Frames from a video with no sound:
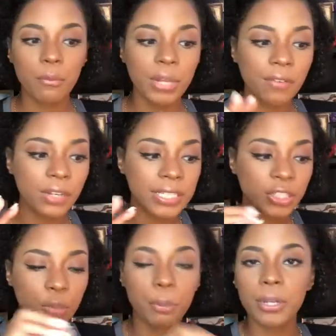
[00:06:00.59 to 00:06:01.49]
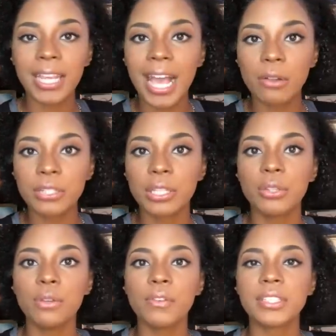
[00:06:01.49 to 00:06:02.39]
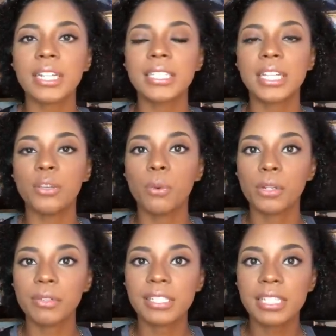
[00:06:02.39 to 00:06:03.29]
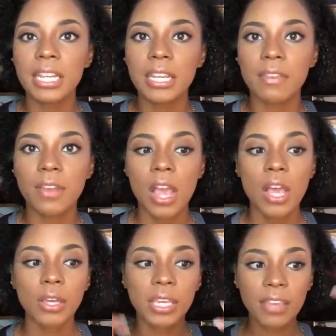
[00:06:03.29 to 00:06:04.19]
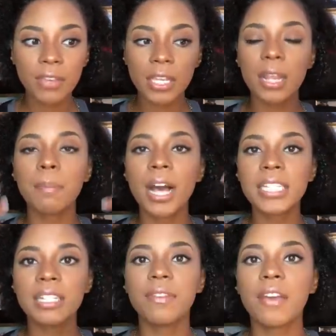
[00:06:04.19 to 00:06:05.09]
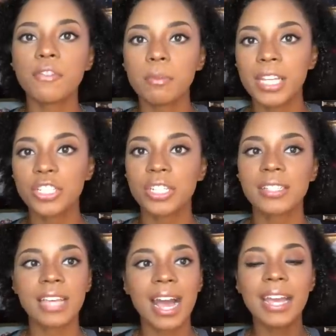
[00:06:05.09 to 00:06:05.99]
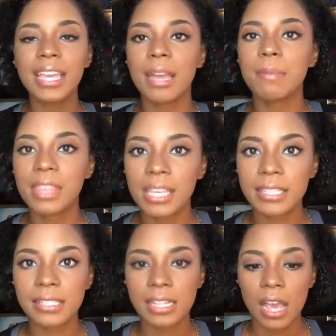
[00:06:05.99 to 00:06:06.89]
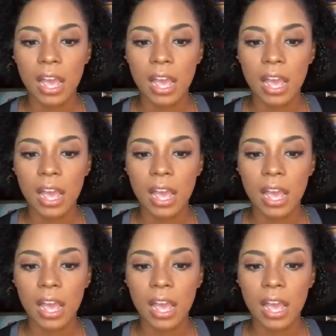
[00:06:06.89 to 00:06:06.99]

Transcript: whatever it is that you're putting out into the universe that is that you want to receive, give it positive affirmations. I am this.